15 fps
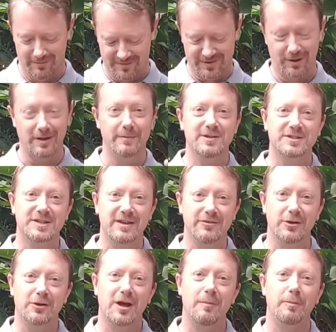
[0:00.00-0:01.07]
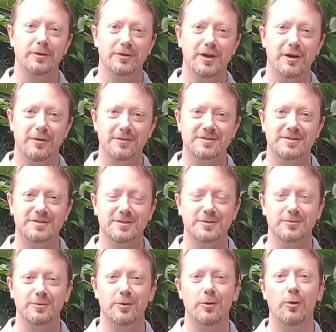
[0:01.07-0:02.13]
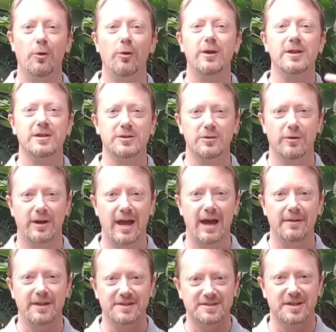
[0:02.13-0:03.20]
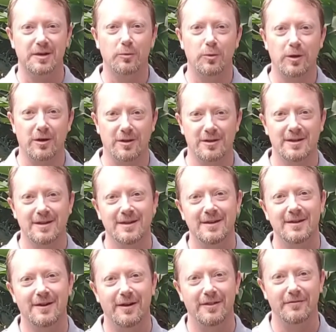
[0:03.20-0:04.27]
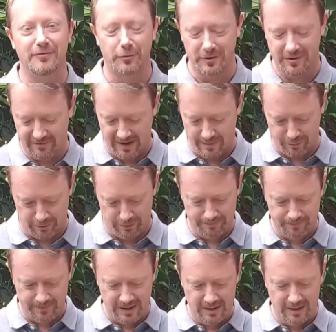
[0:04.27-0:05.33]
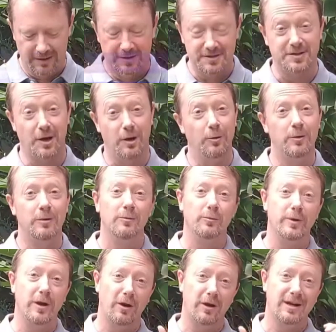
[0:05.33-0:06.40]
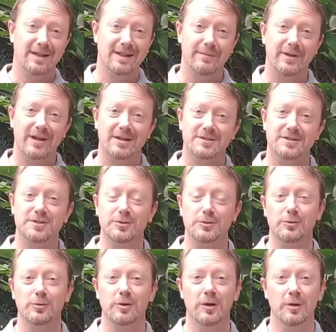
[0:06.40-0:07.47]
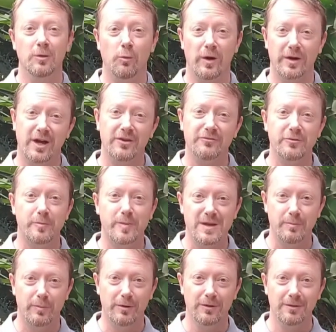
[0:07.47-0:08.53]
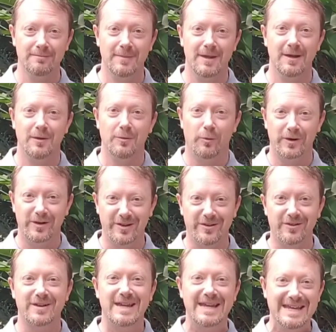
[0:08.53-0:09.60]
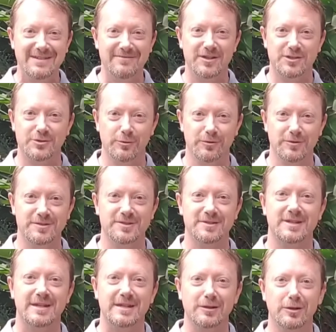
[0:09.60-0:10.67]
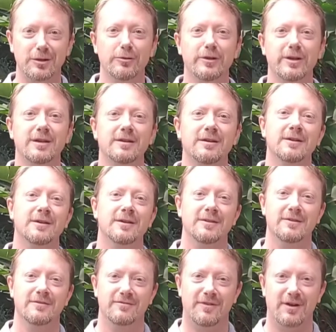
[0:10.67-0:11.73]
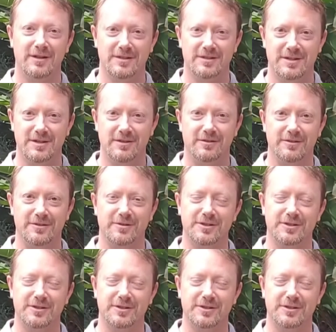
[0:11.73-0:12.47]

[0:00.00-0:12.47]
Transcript: So let me just give you a couple notes to orient you on how that's going to work on the 4th of April. So we are going to limit it to 100 people, 100 individuals, including volunteers.